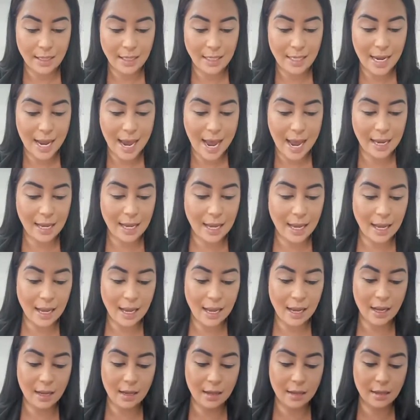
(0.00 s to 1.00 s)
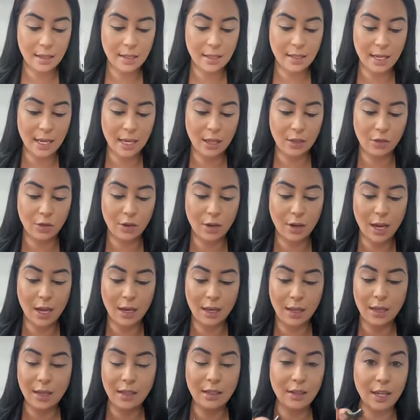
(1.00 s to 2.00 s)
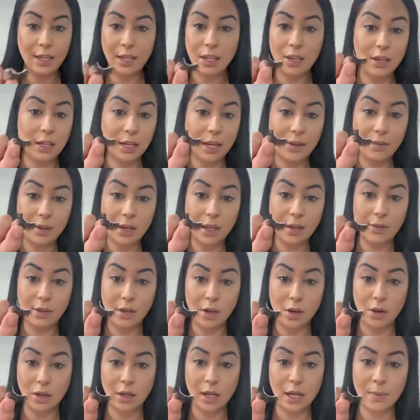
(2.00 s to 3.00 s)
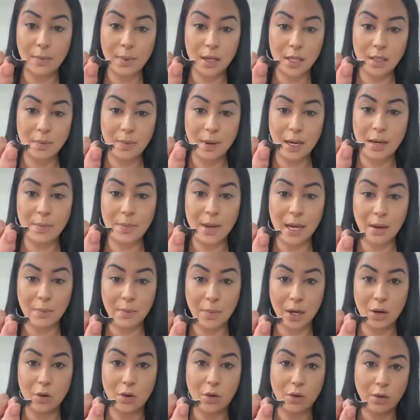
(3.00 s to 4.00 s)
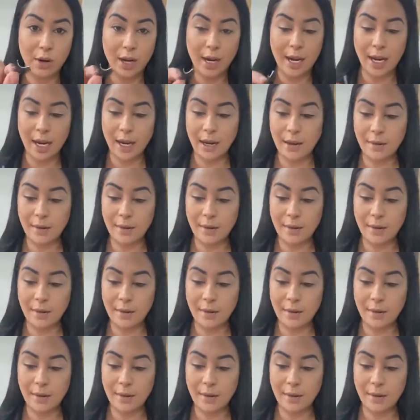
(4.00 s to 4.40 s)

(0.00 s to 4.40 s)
tacky see-through color, like, you could even leave it longer, but it's been about a minute already.